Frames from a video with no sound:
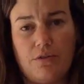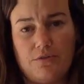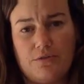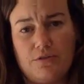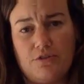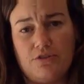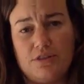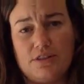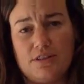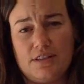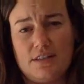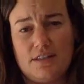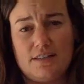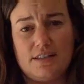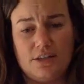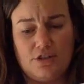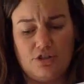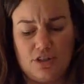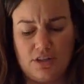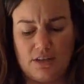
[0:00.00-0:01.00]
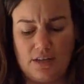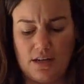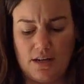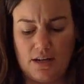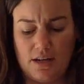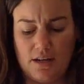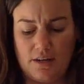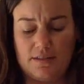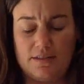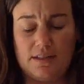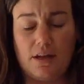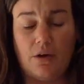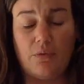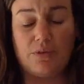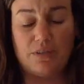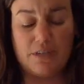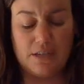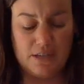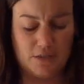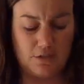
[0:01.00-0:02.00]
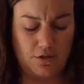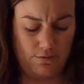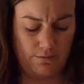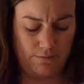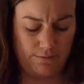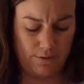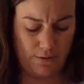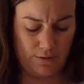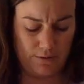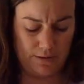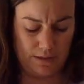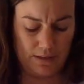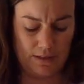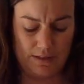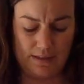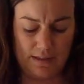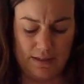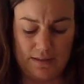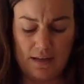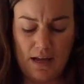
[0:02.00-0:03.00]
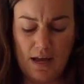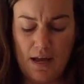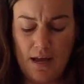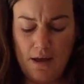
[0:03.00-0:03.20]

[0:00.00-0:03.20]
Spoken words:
Those are just the distinction that a cell would need to do photosynthesis.